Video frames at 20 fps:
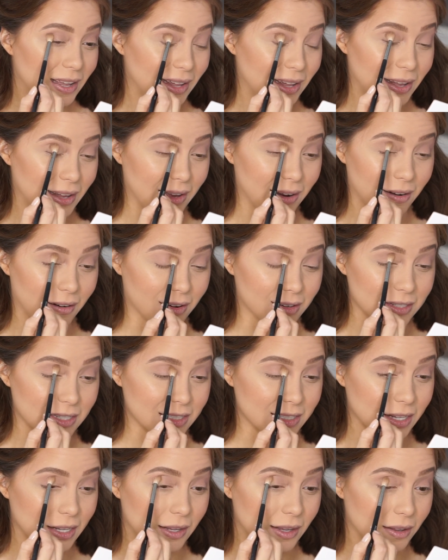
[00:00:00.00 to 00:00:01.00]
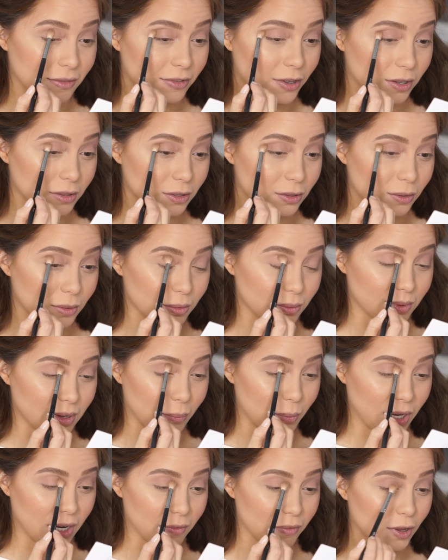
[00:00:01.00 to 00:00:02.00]
And honestly, if y'all know, I
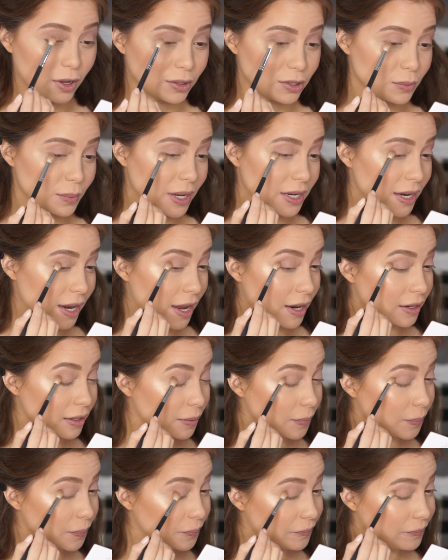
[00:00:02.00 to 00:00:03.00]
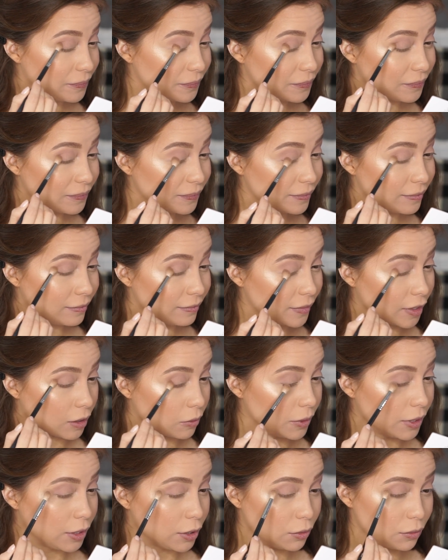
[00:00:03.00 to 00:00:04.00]
mean, if y'all knew my dad, like
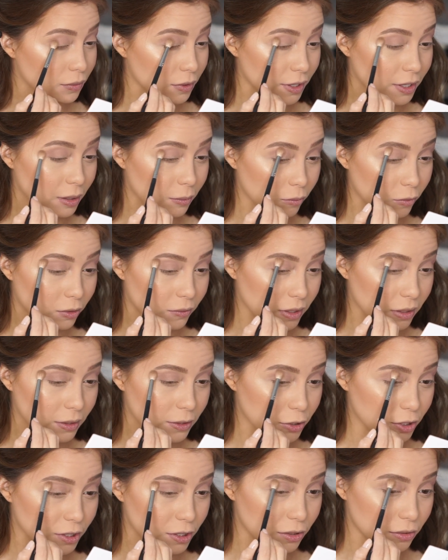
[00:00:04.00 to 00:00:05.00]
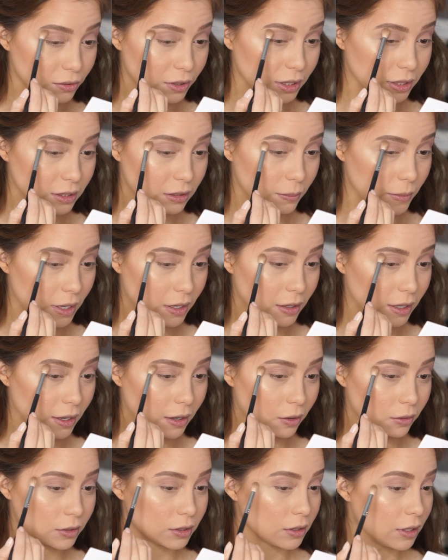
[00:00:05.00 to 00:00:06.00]
we do for him, we're very traditional. He's the man of the
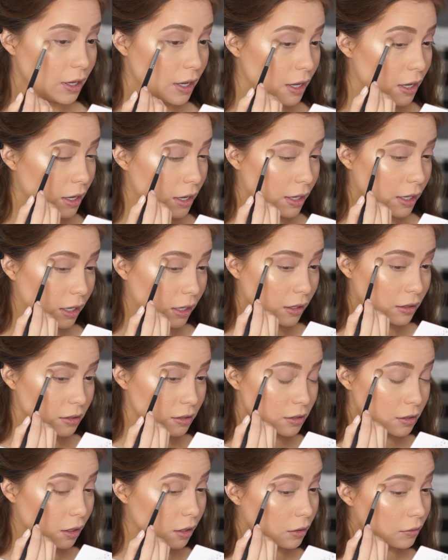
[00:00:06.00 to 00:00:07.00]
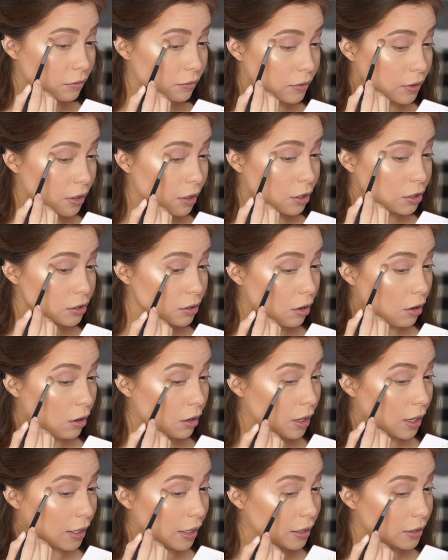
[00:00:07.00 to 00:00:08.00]
house. He gets served first, all
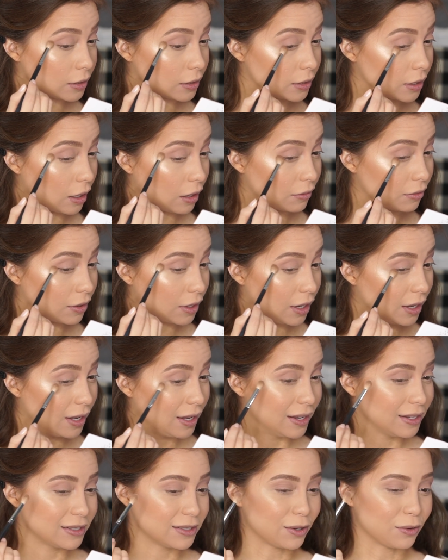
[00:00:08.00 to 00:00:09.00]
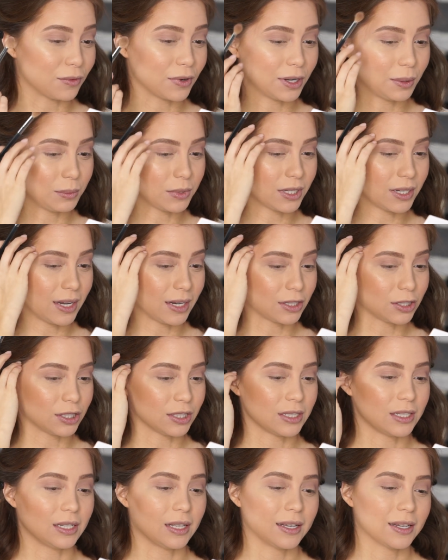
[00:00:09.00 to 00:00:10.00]
that kind of stuff. So for him to
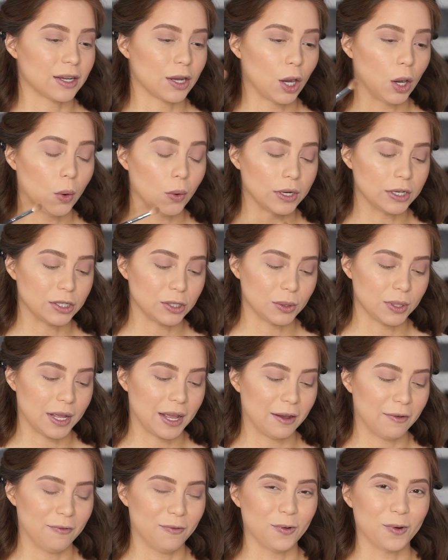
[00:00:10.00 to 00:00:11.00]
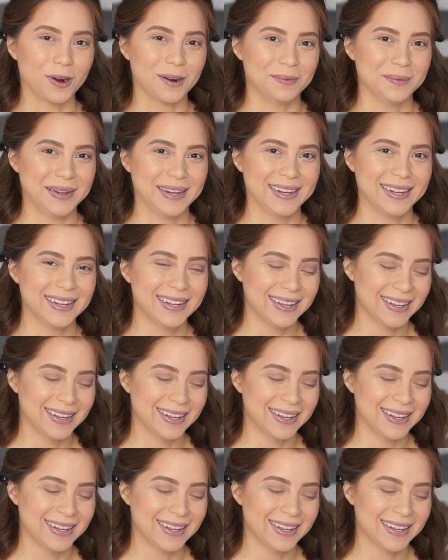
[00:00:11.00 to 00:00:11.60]
actually like go and do that for me,